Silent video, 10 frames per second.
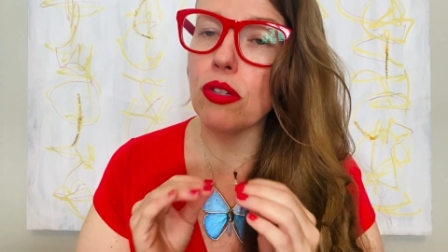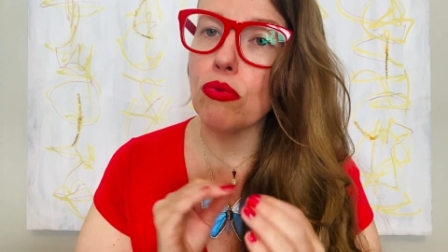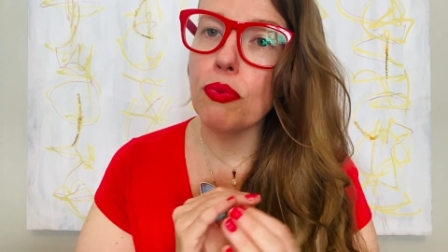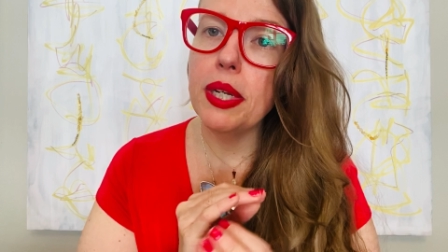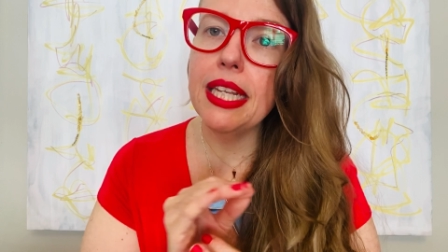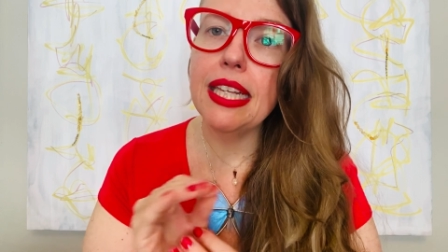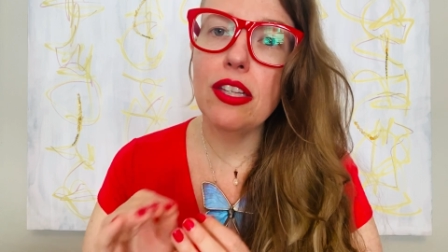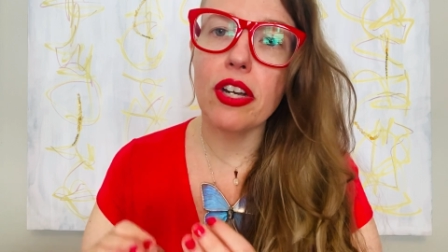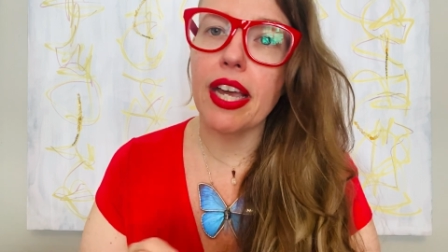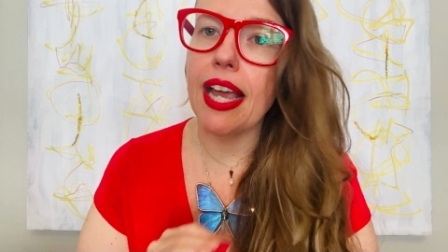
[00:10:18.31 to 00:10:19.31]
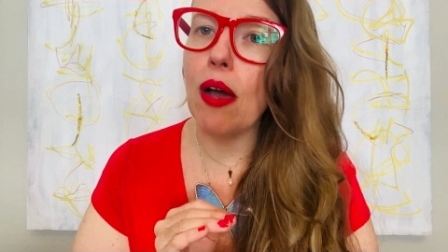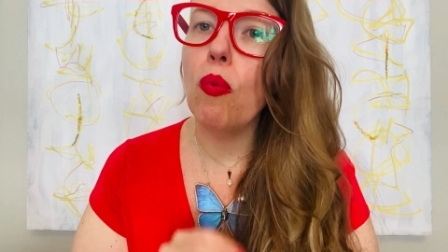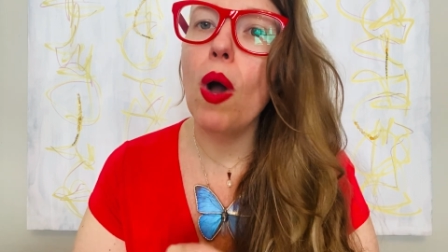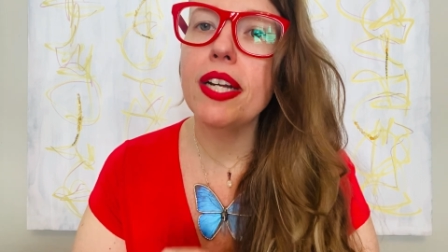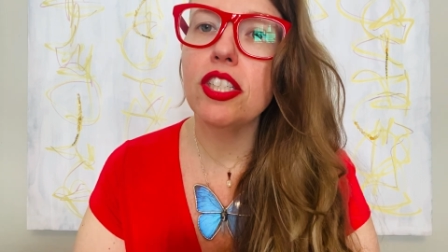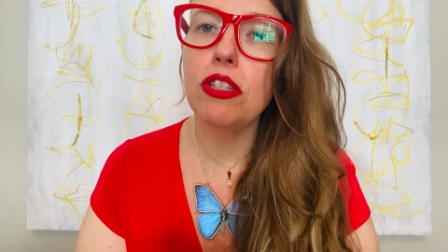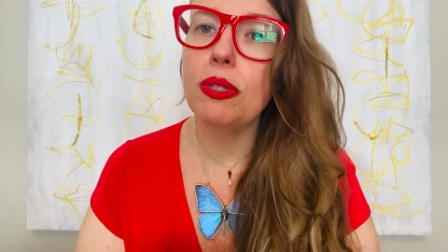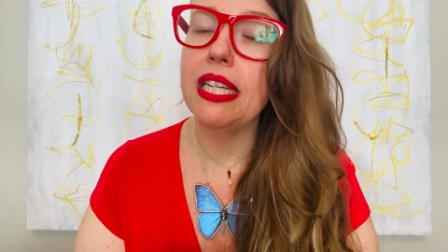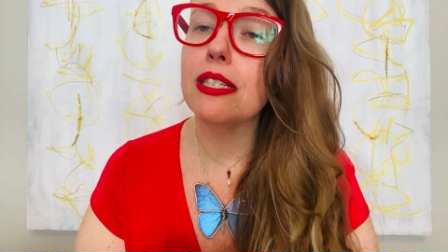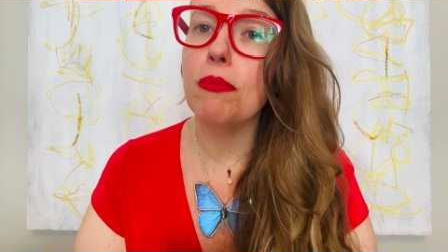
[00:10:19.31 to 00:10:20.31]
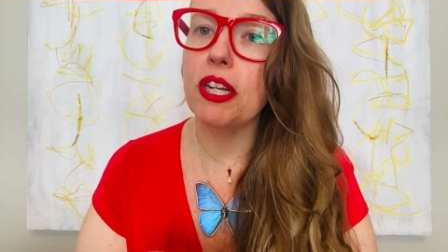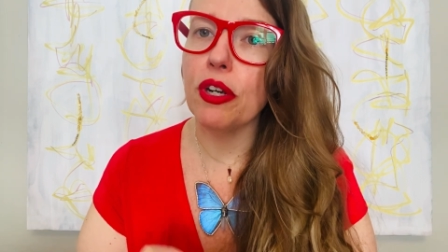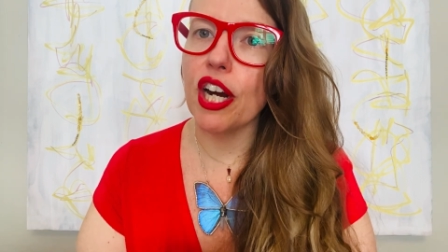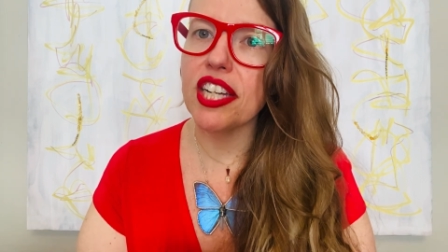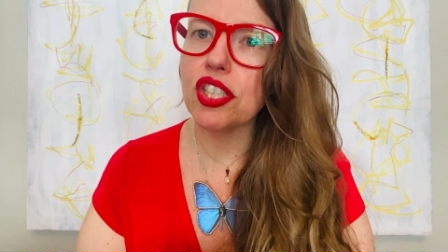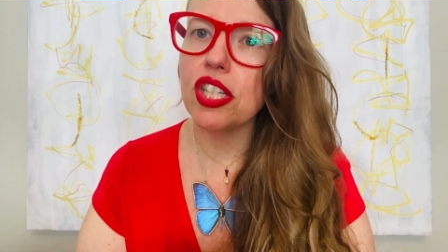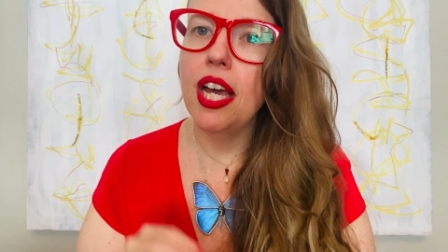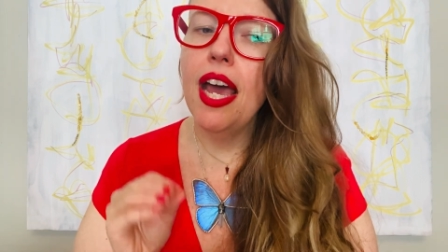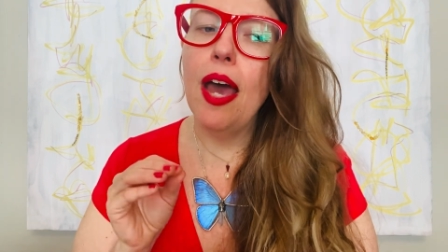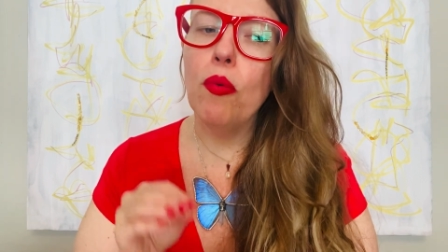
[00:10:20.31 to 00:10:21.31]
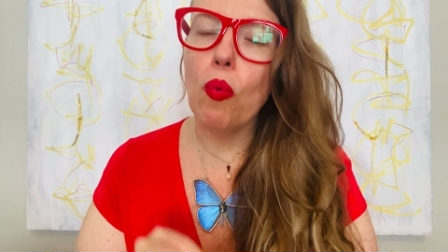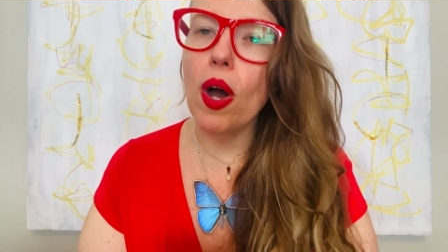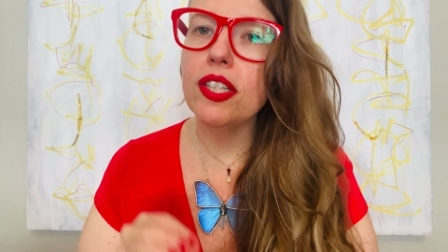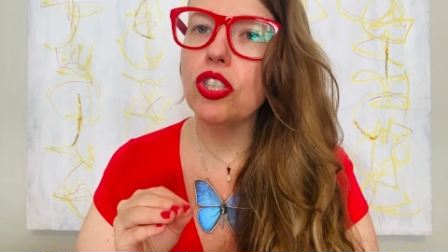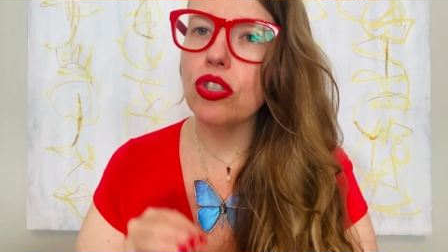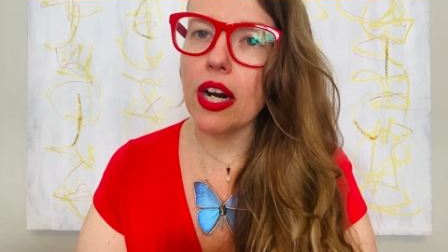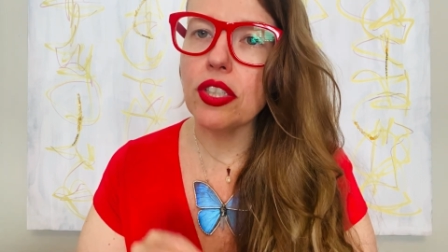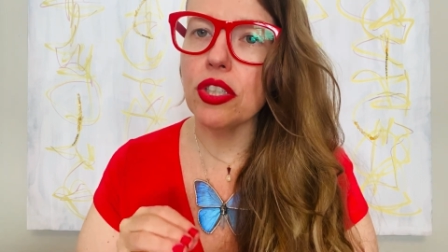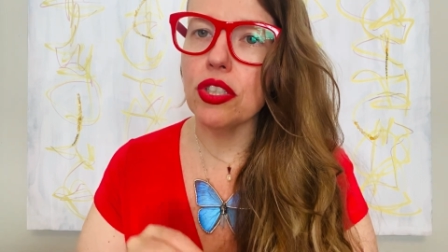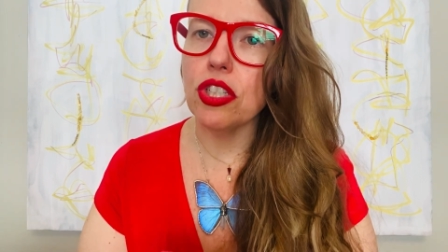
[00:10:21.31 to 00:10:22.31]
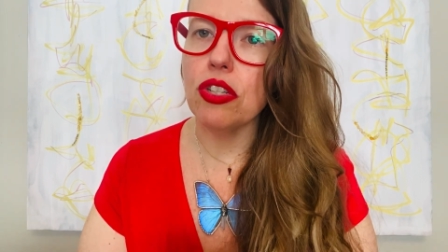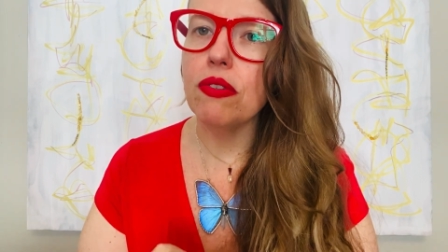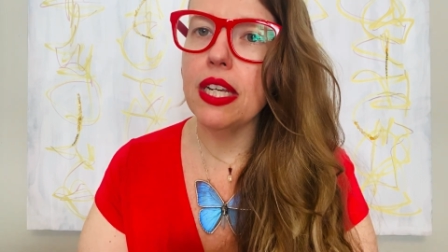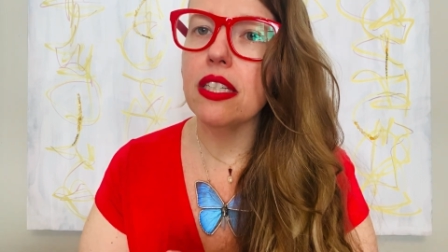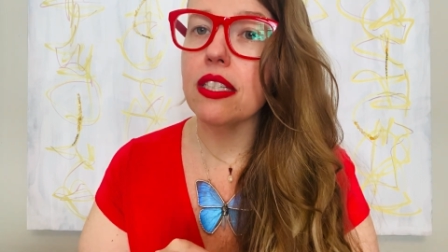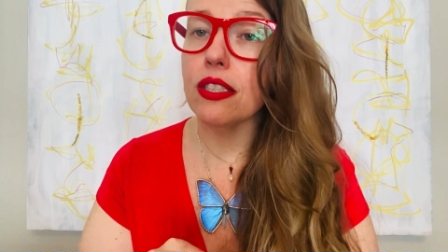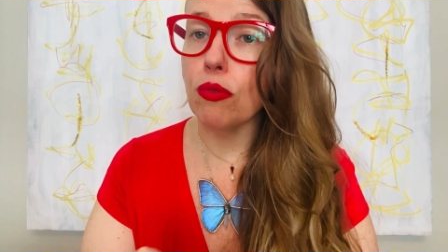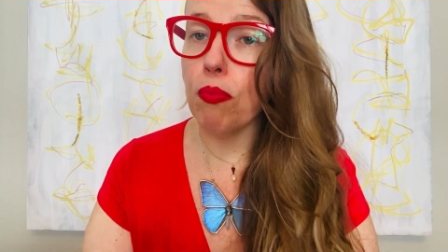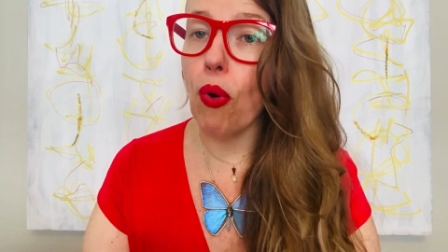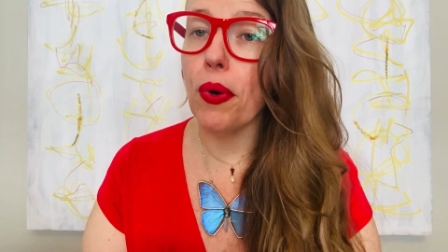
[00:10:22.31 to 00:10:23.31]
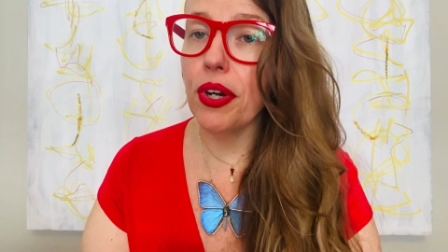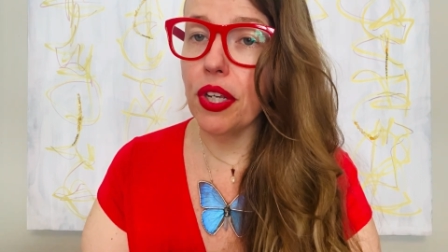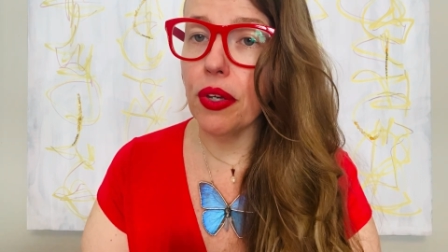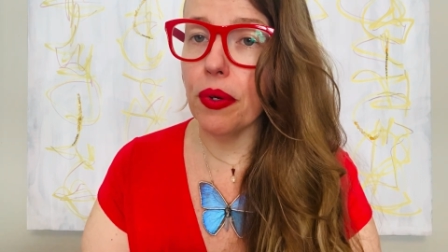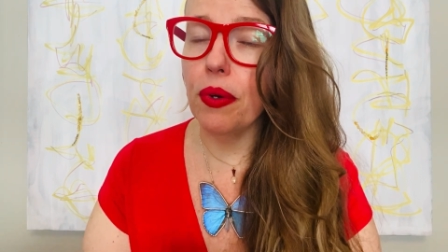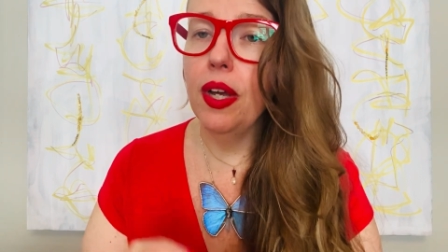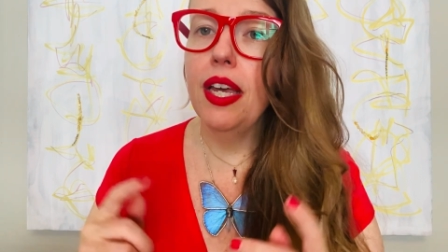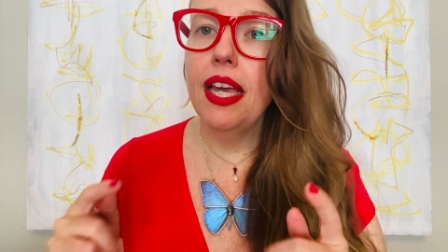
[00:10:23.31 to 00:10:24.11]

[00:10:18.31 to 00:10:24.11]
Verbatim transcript: So really looking at what do you need to be nourished and what structures do you need to support you